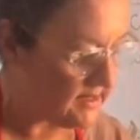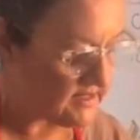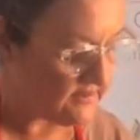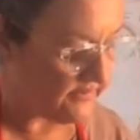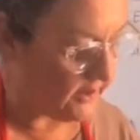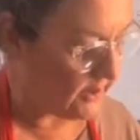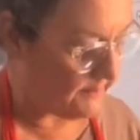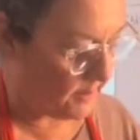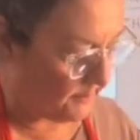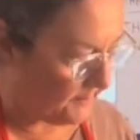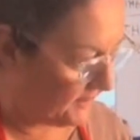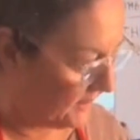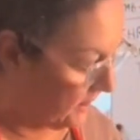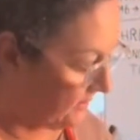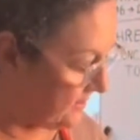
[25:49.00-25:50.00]
He's very
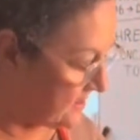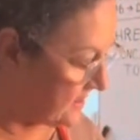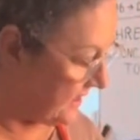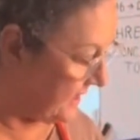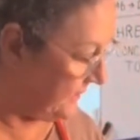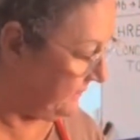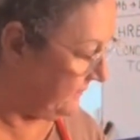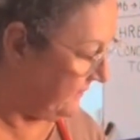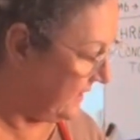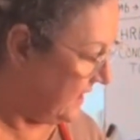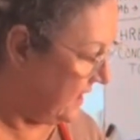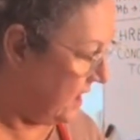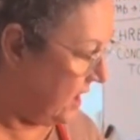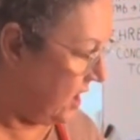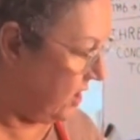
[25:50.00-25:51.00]
popular, isn't he?
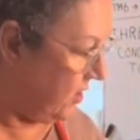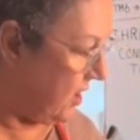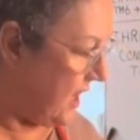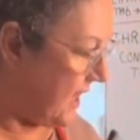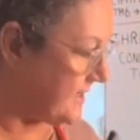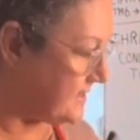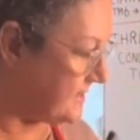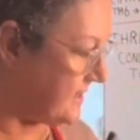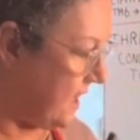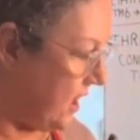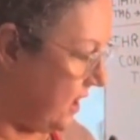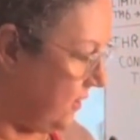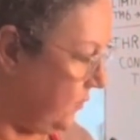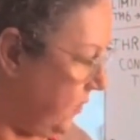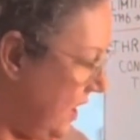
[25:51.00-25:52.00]
All right,
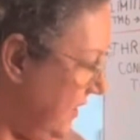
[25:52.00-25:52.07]
so